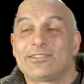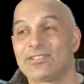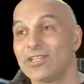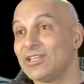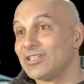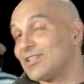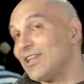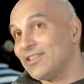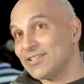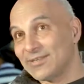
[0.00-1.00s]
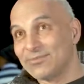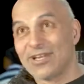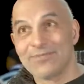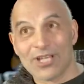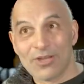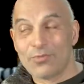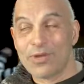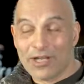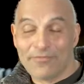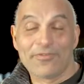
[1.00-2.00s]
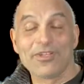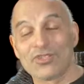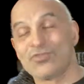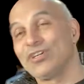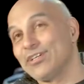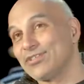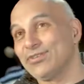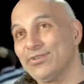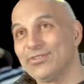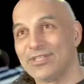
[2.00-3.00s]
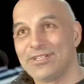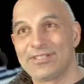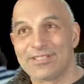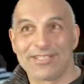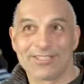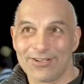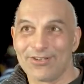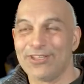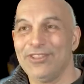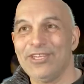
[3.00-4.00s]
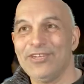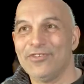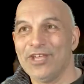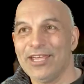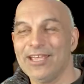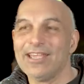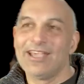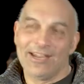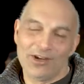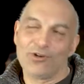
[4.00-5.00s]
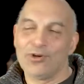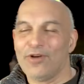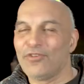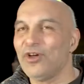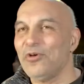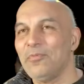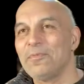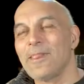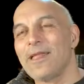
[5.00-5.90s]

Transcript: to the extent that sometimes when I've finished rehearsals at 6 o'clock in the evening, and I'll go off home,